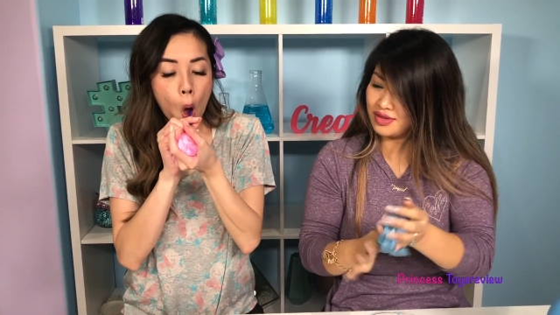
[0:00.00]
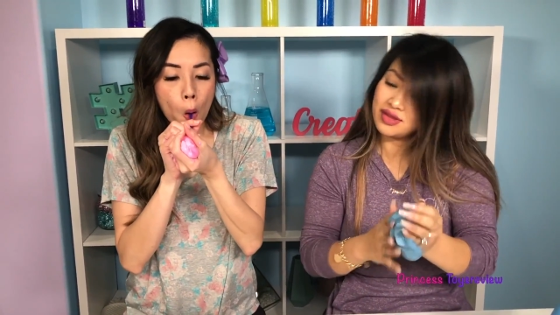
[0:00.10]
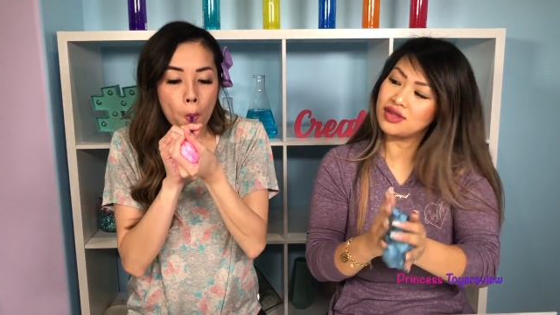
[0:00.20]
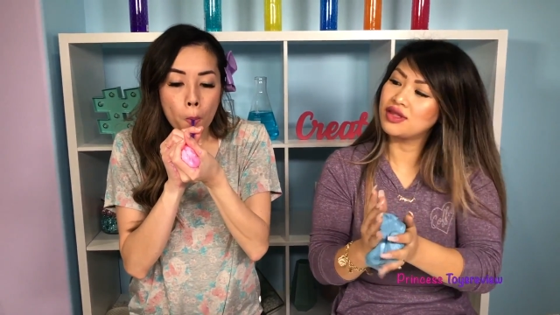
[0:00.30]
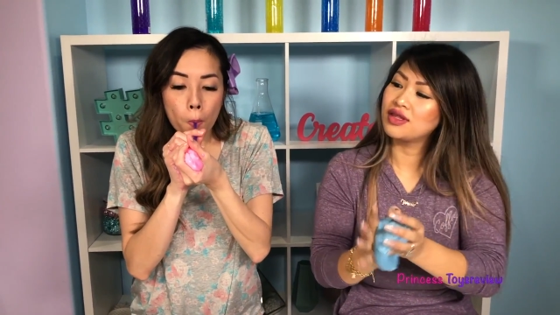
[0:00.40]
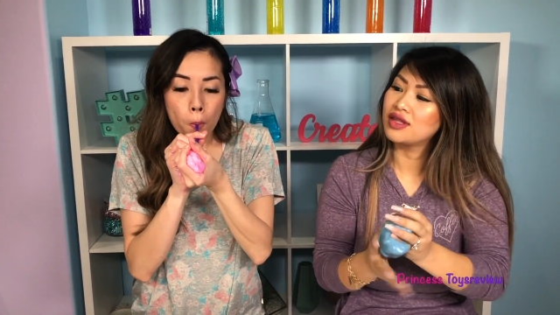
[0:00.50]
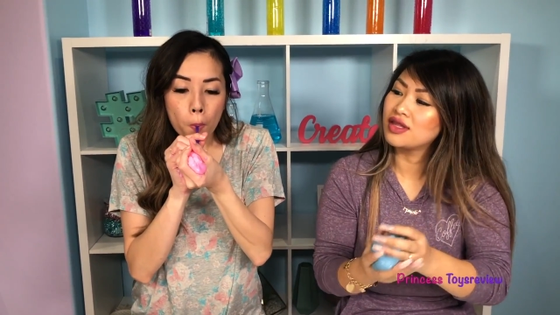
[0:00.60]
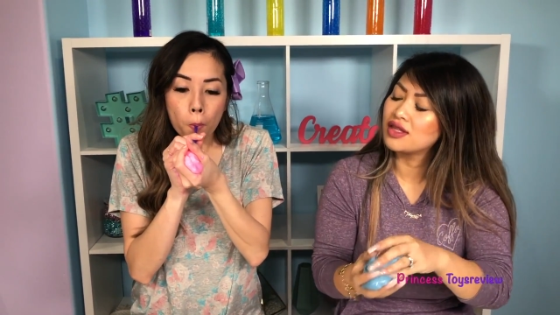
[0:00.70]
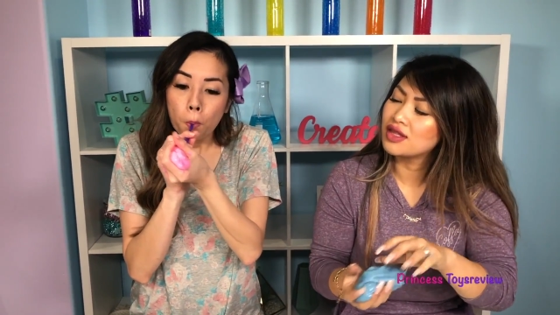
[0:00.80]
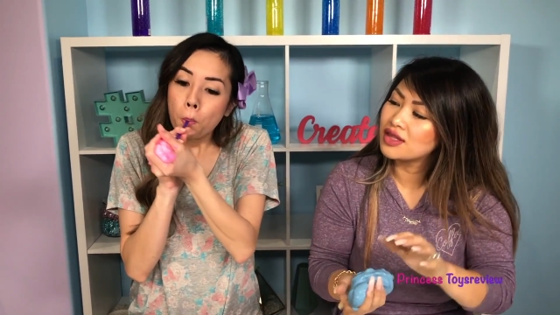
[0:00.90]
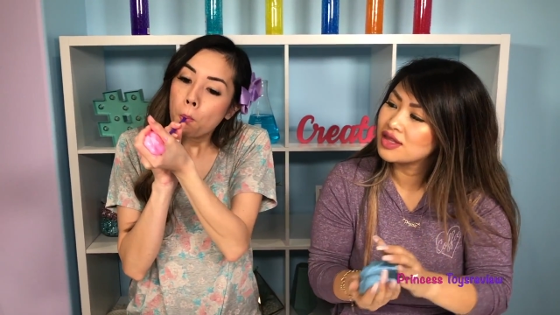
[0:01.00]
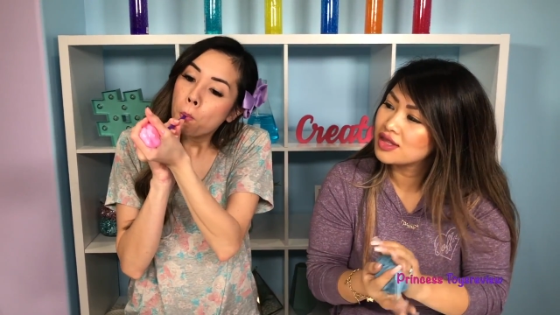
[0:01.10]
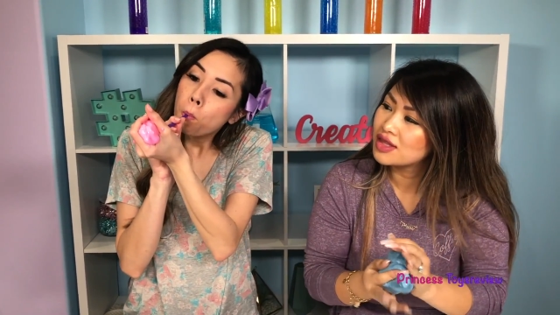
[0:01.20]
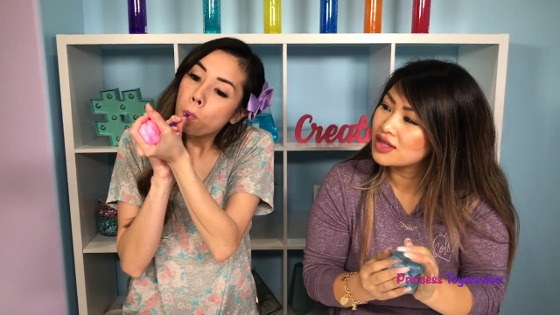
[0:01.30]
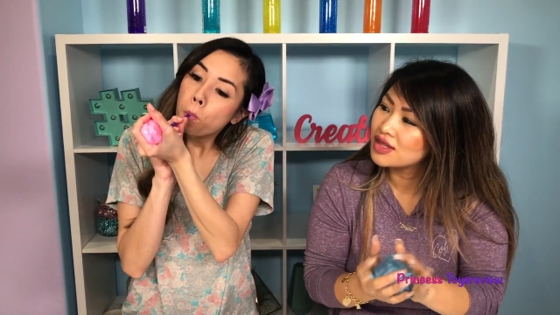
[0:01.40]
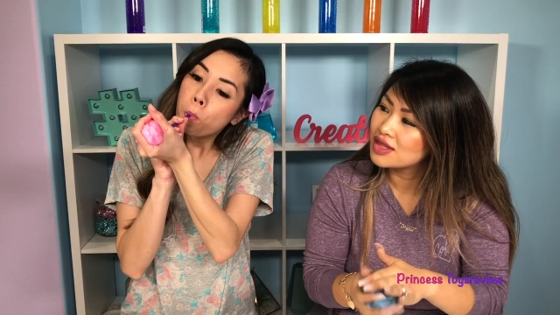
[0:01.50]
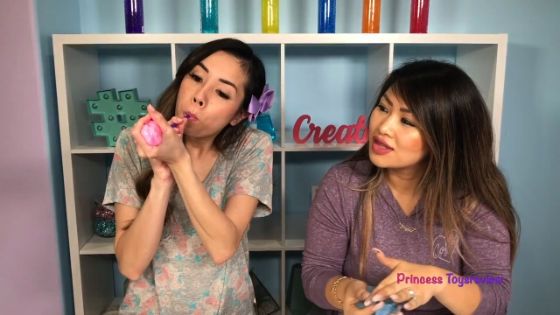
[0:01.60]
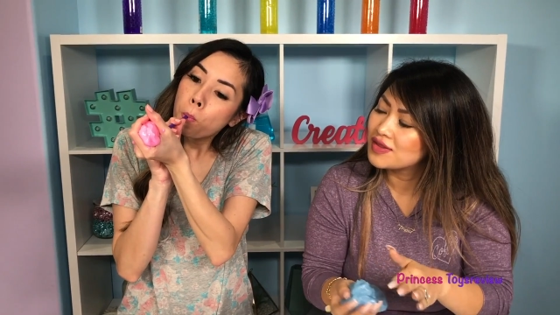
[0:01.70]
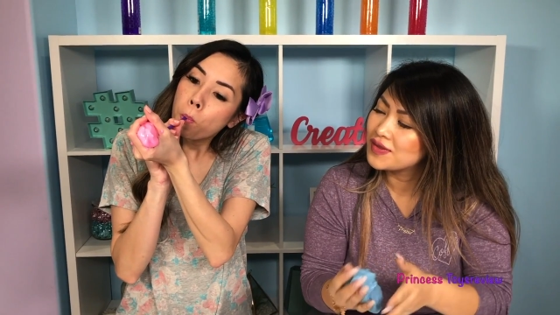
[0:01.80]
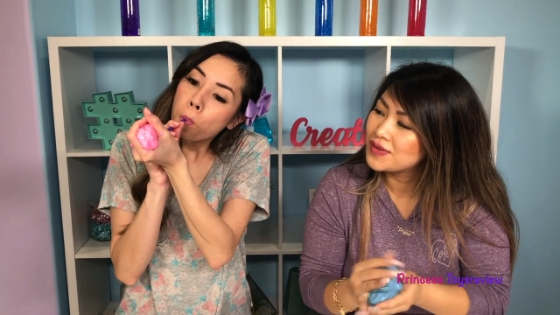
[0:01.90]

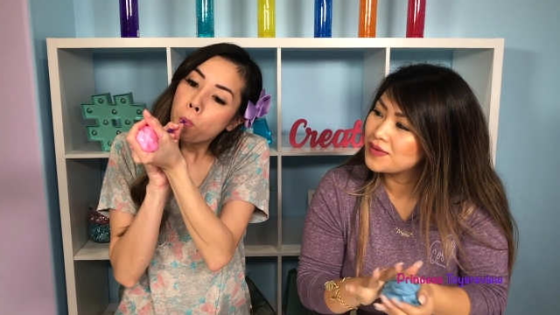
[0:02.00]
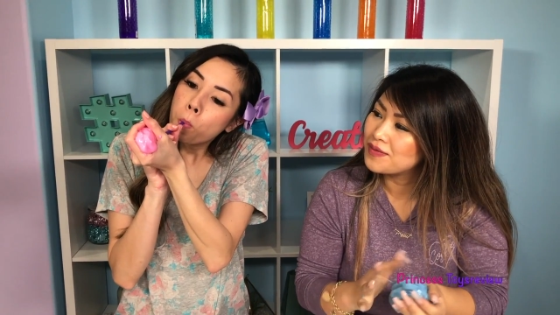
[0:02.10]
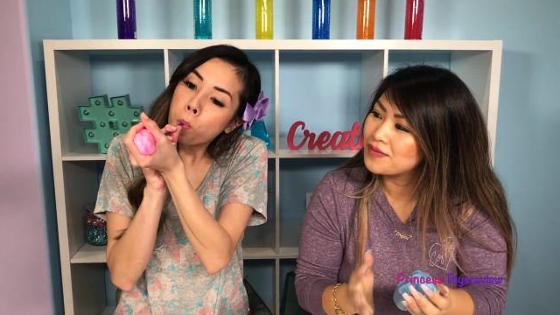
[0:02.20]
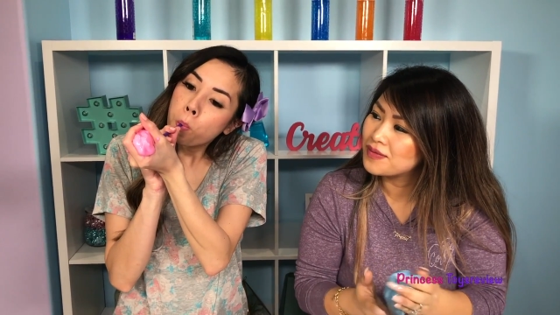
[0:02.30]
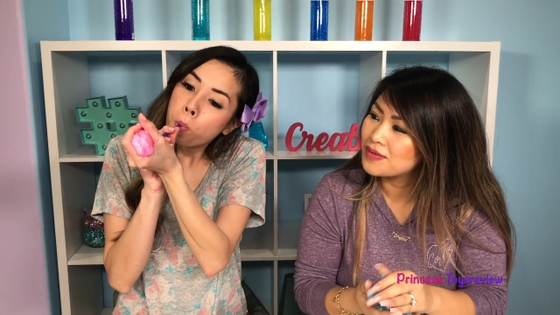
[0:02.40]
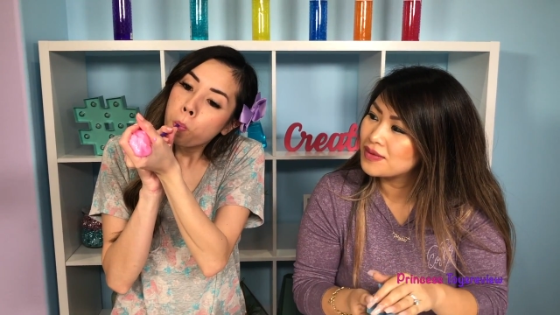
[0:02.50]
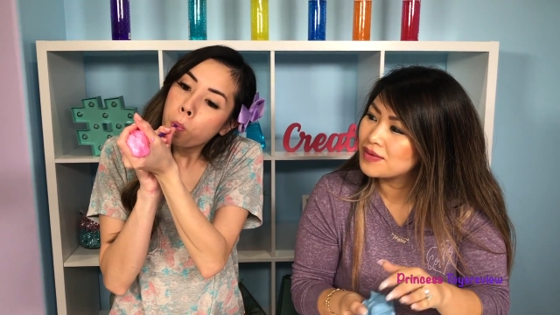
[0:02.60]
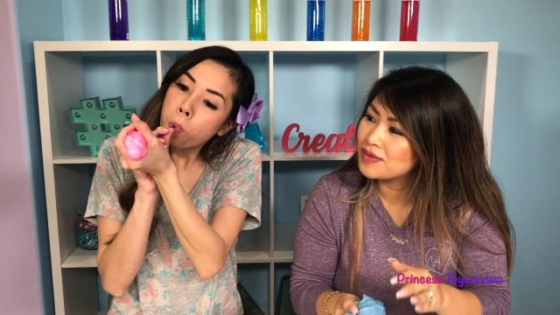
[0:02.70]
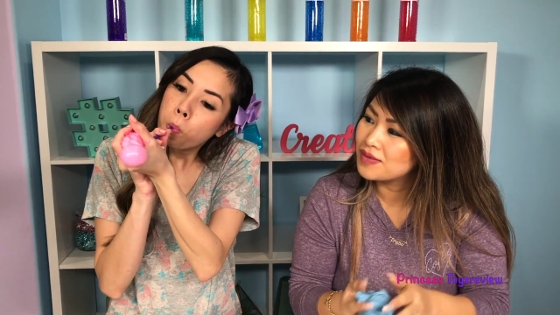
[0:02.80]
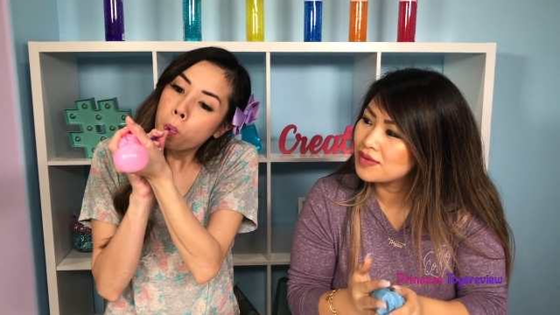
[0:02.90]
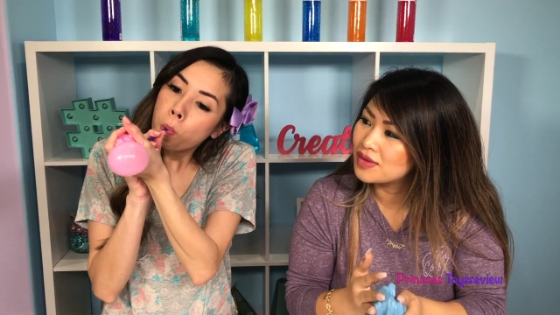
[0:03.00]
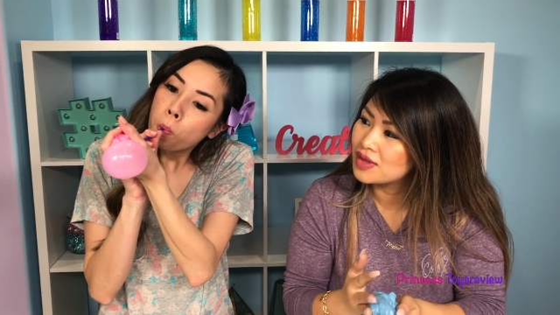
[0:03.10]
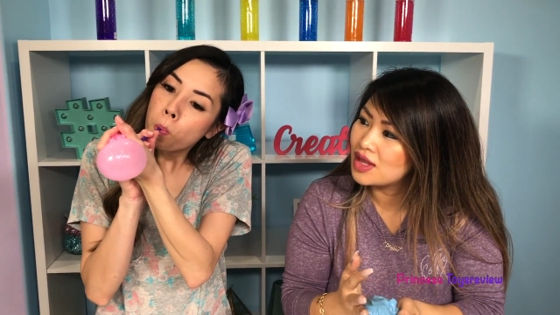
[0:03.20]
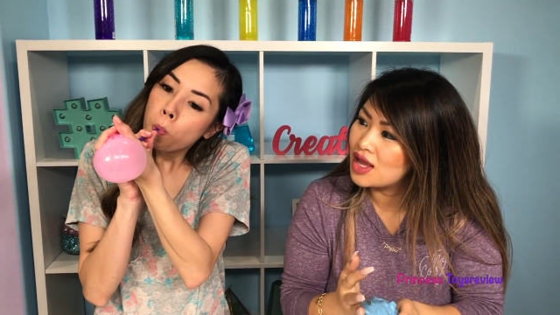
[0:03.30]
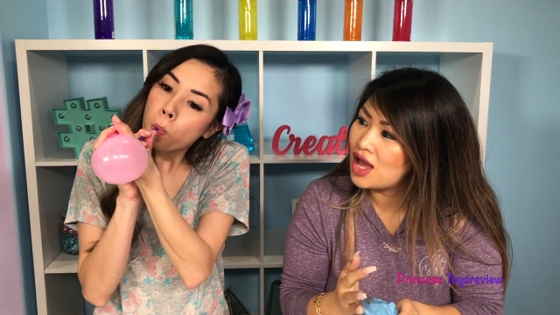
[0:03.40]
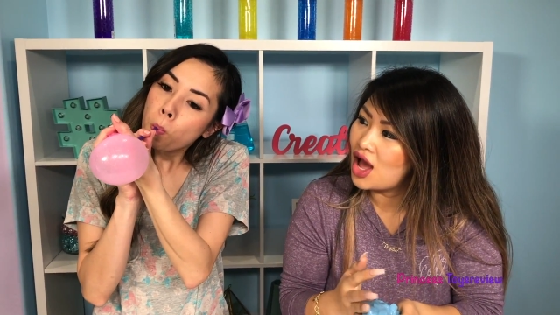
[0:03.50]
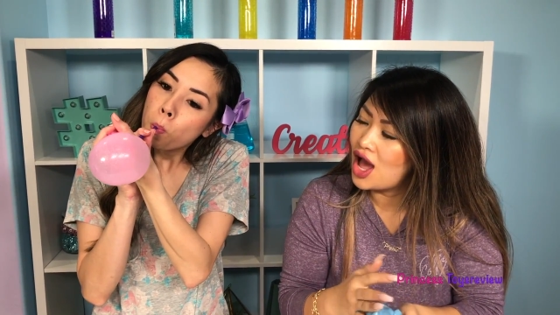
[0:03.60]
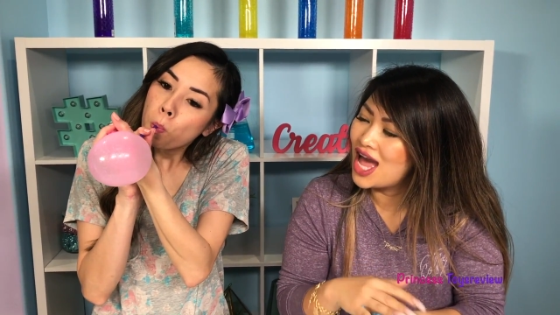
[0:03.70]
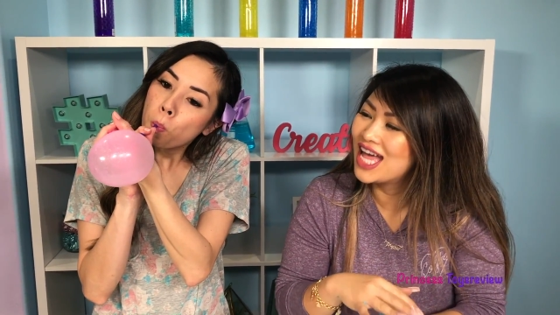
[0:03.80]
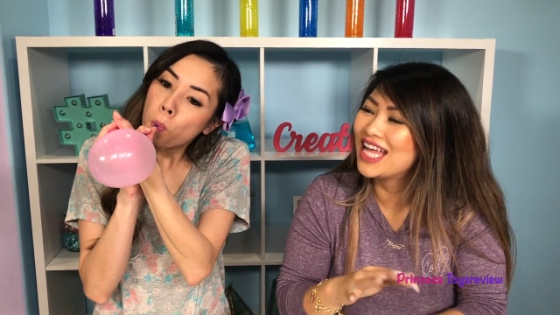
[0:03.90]

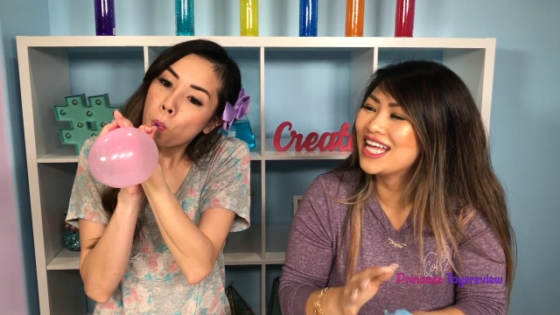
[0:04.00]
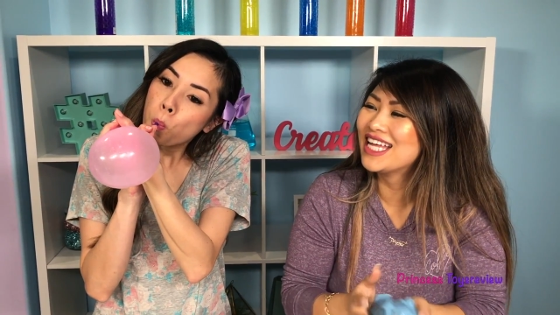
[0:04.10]
No one is speaking in this clip.